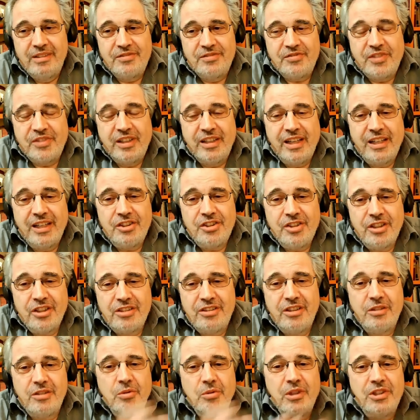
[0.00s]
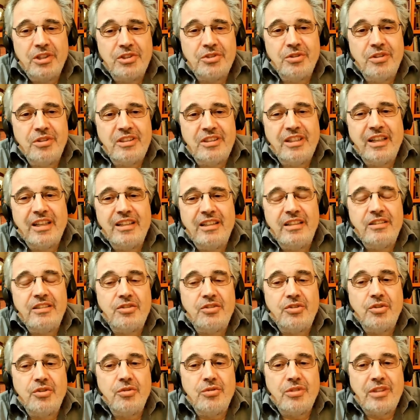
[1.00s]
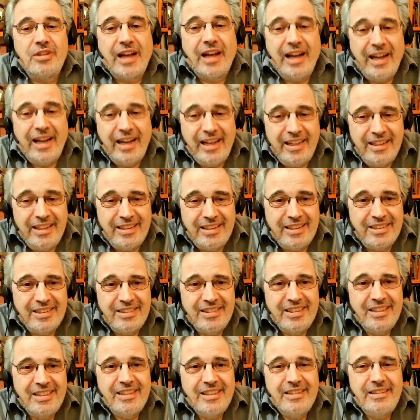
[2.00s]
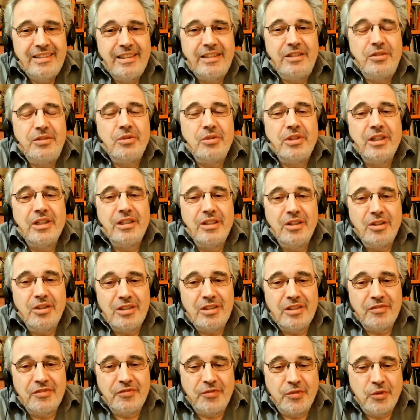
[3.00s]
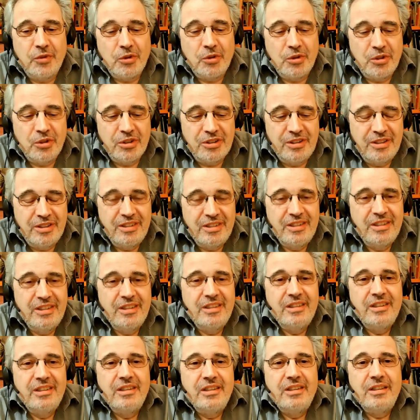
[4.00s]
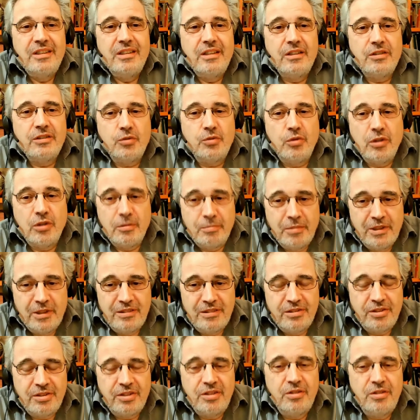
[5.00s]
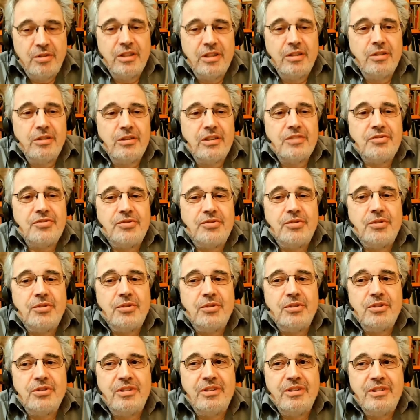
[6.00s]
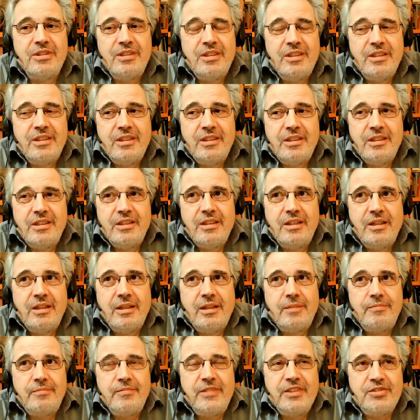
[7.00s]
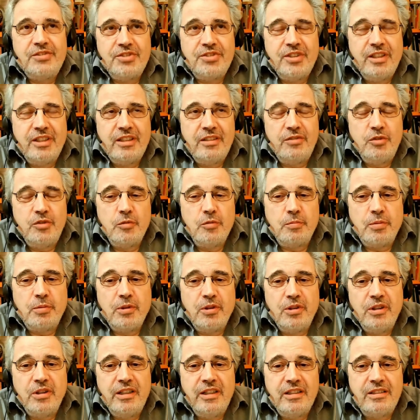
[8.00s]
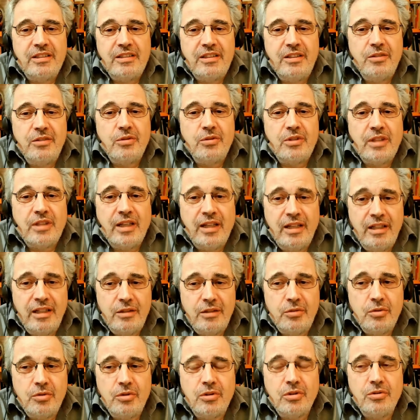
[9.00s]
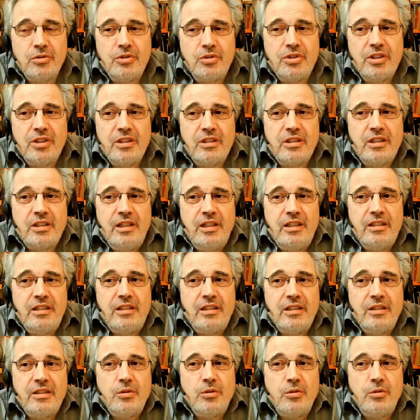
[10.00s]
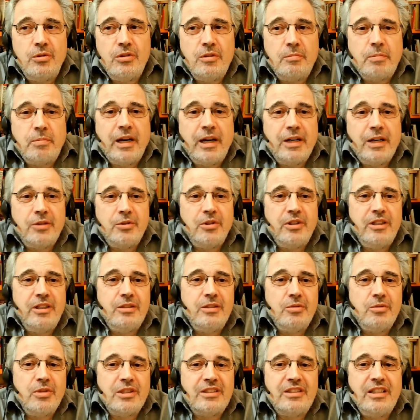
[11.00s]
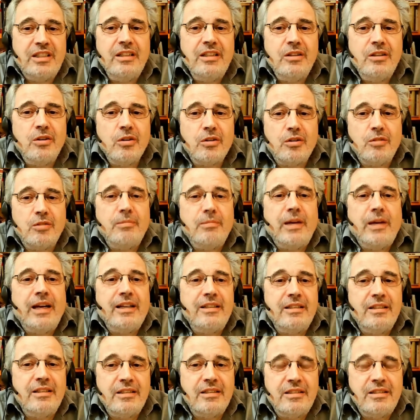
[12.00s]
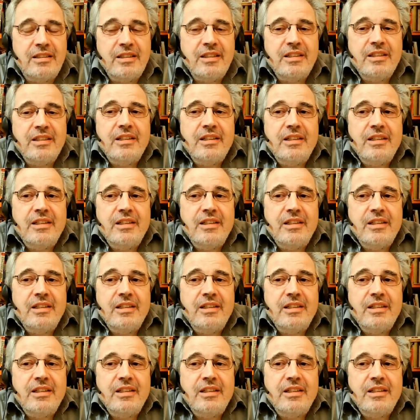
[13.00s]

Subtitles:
the financial situation is getting so tight that you cannot afford squabbles, you cannot afford different viewpoints. You tend to concentrate all the power into a single commander